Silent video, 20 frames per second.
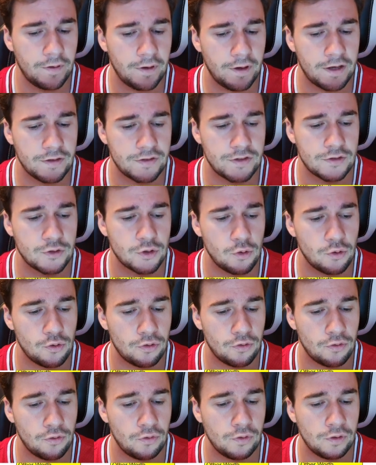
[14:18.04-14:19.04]
as a
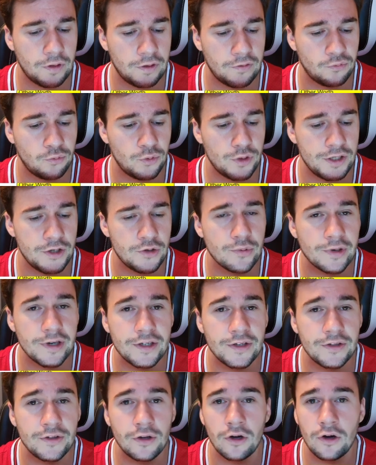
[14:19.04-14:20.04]
total if we
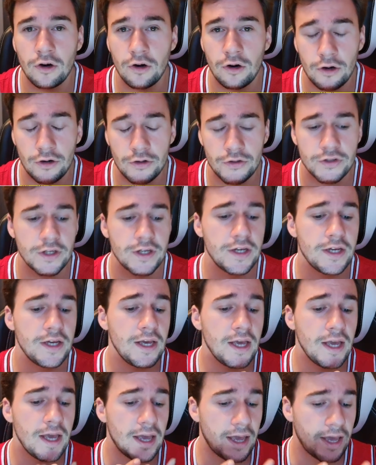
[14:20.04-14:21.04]
graded the cards,
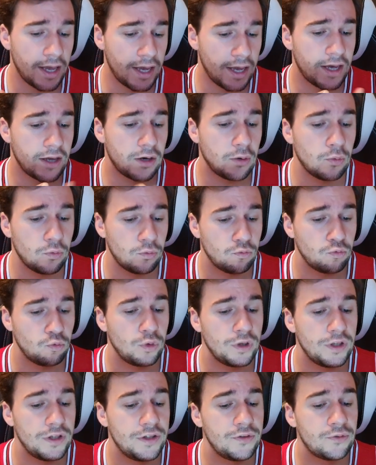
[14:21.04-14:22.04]
and
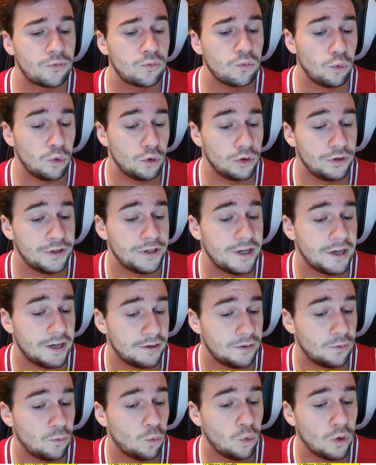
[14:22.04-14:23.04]
we would get
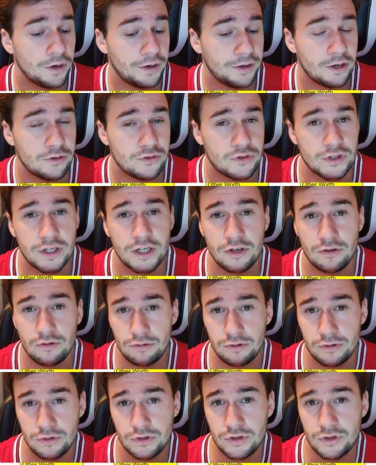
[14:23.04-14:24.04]

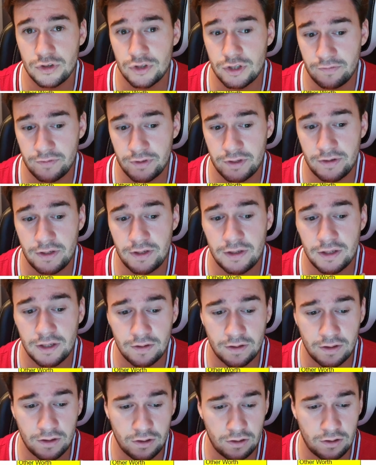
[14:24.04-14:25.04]

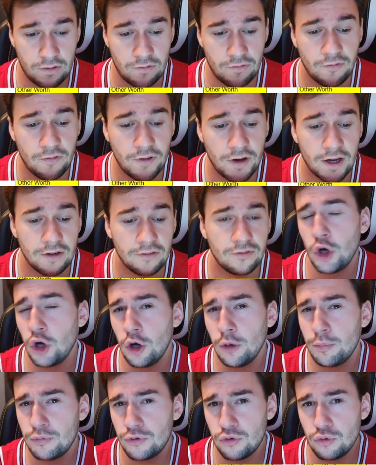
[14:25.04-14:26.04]
1,875
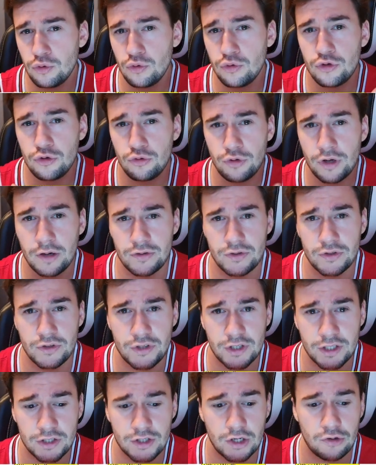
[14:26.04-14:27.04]
up to
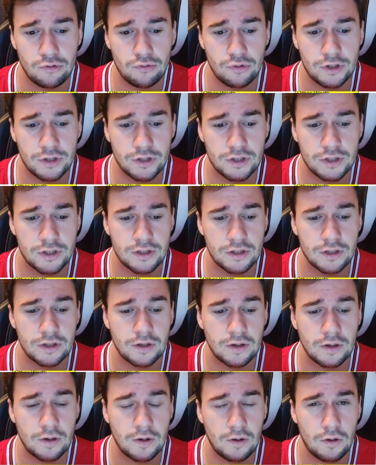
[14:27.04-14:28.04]

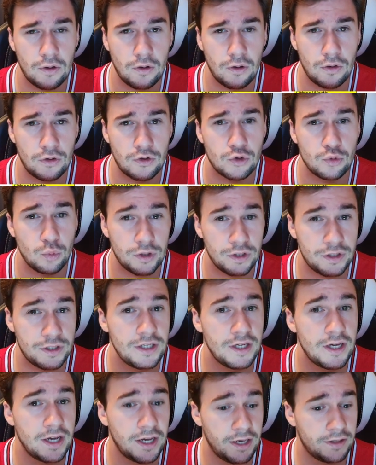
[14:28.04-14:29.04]

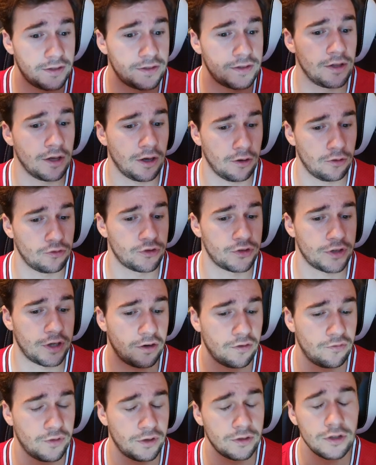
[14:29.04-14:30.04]
$2,628
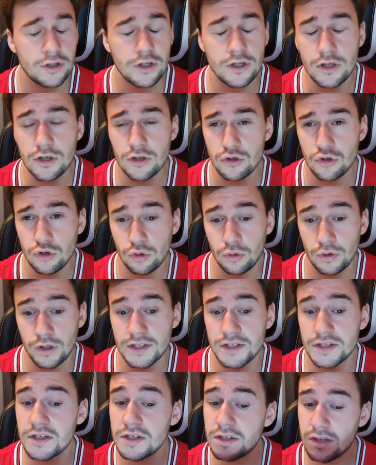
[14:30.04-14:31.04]
out of it. So
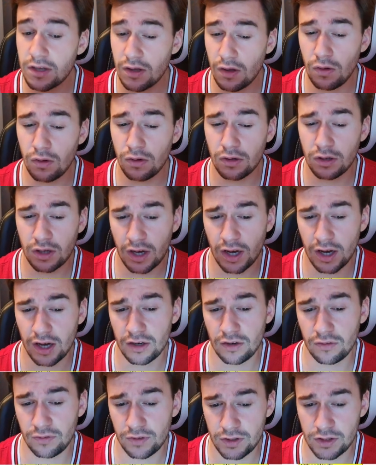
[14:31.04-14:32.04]
that's still kind
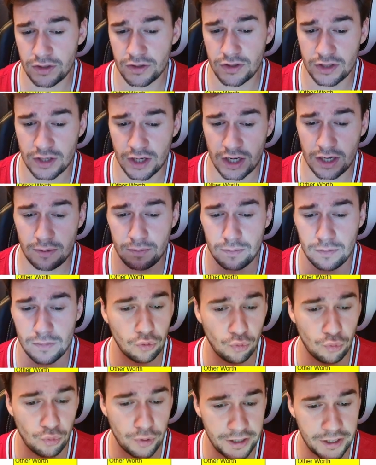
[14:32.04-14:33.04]
of in the same
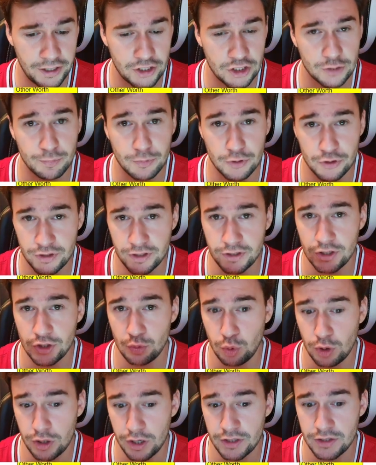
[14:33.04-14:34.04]
range
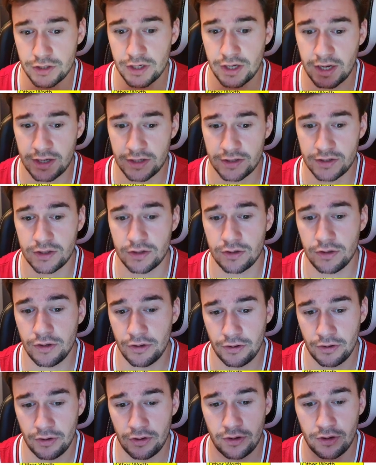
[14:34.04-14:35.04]
percentage-wise as
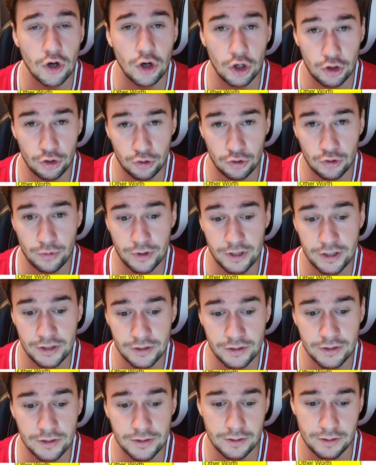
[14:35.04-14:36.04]
the
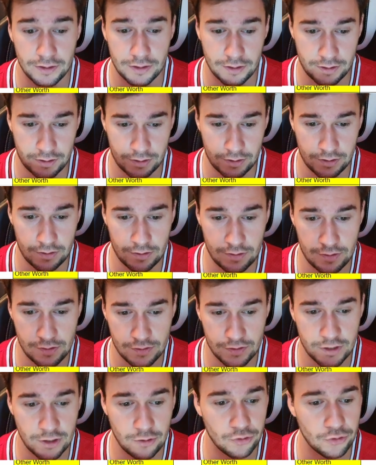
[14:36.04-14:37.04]
ungraded
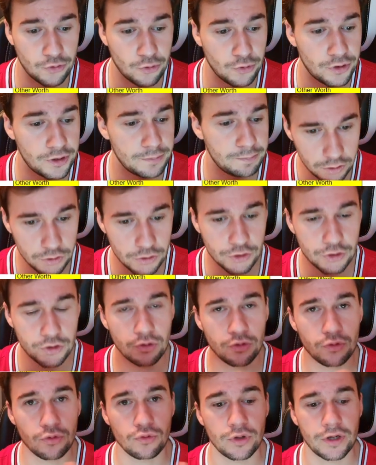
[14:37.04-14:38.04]
territory.
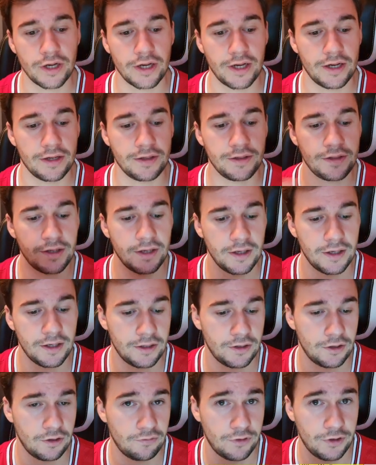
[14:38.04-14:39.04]
So at the
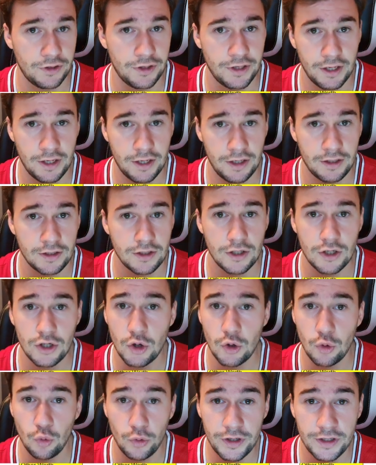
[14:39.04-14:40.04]
end of the day,
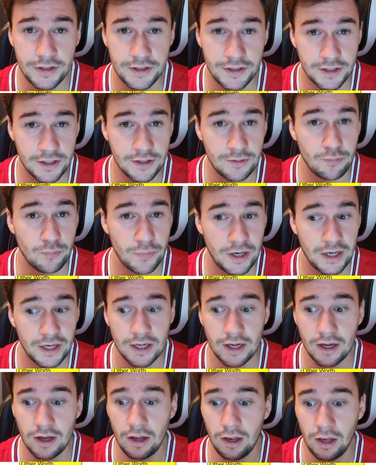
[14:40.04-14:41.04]
we did
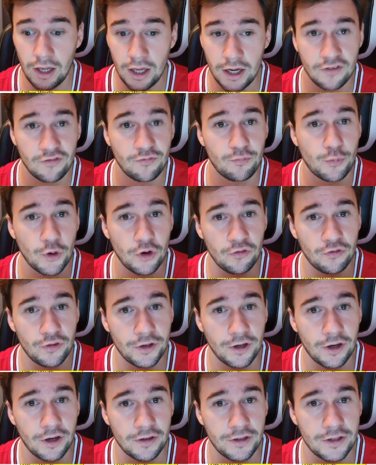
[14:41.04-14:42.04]
make a lot of profit
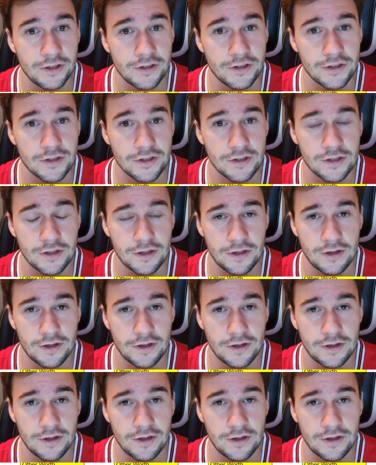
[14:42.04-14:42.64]
on this